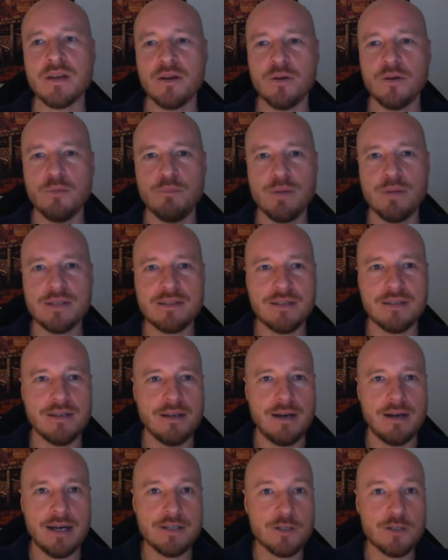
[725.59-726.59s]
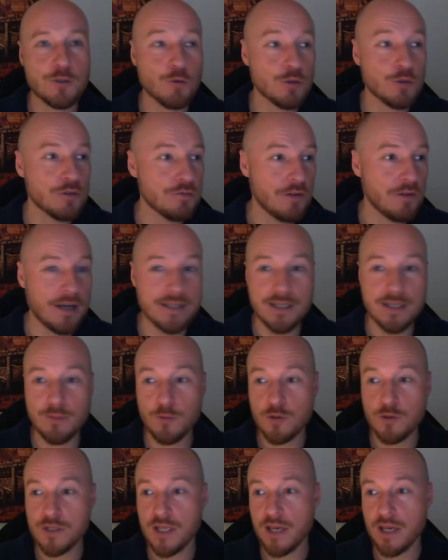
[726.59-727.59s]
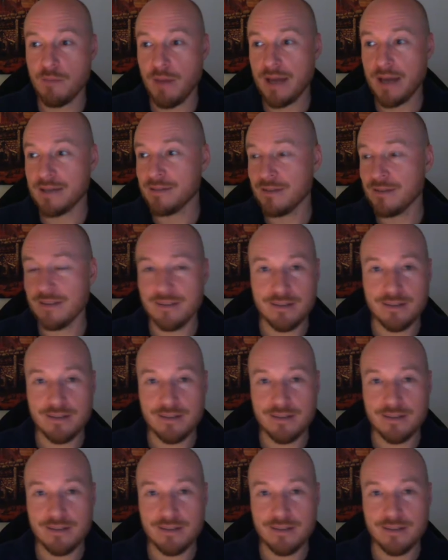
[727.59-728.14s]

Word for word: But I just couldn't find him to say, mate,